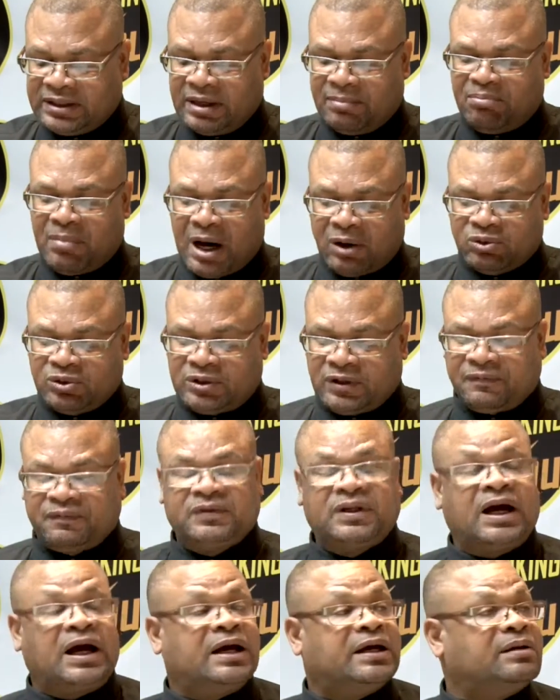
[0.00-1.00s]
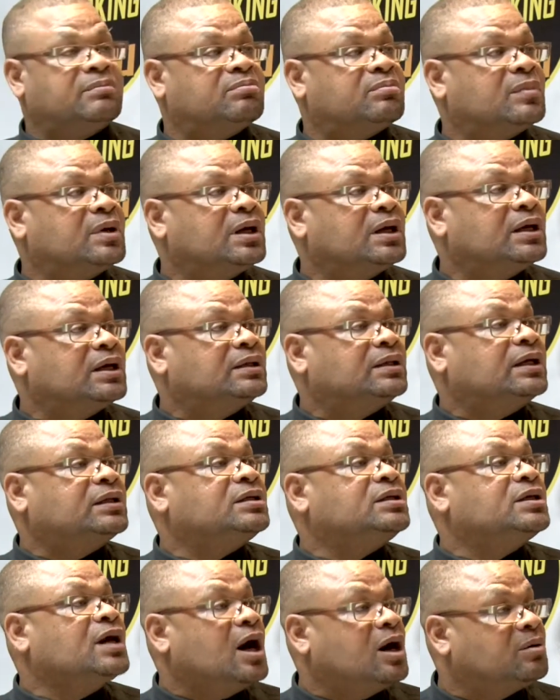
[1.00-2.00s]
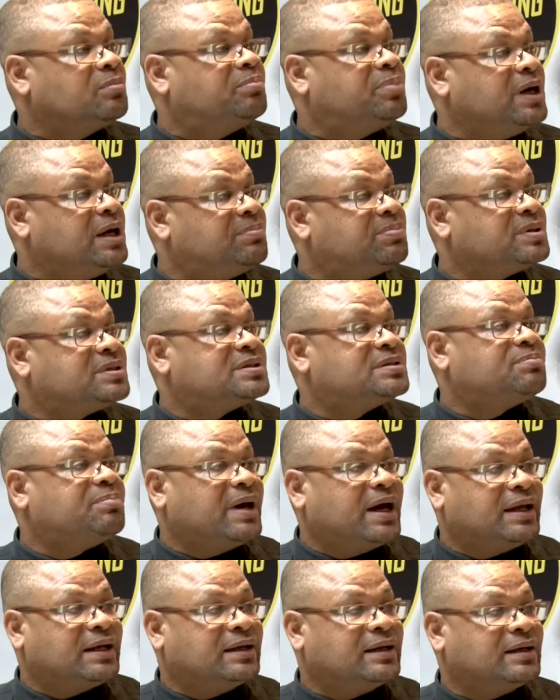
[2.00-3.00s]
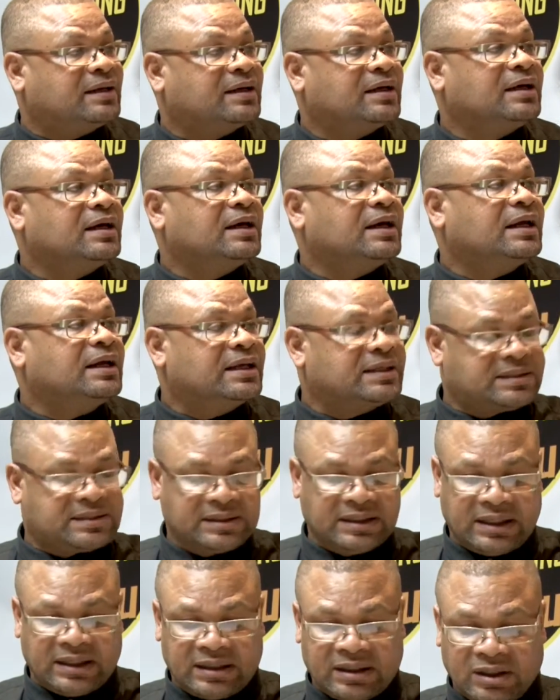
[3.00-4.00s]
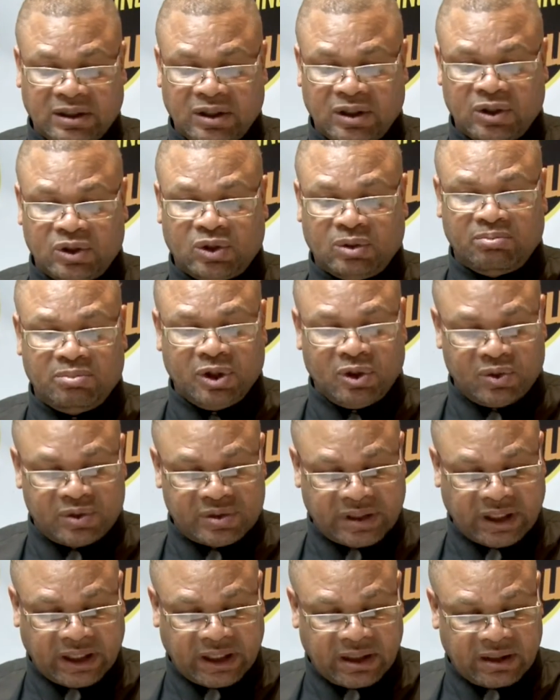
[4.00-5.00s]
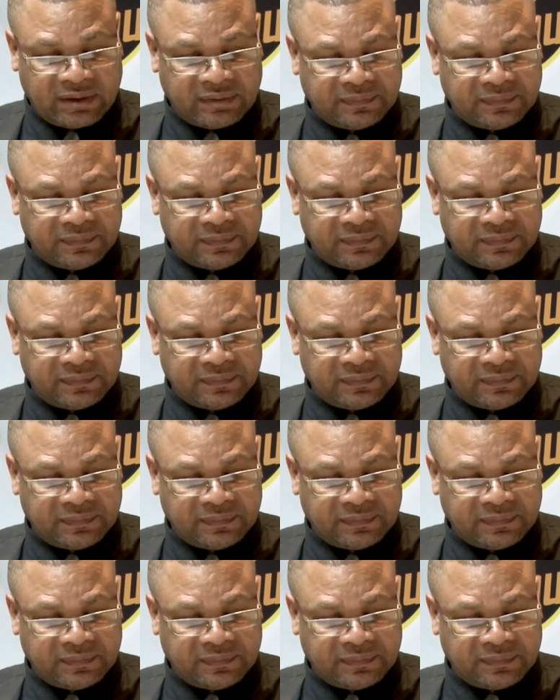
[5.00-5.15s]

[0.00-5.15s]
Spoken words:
the amount of time that young people spend listening to music.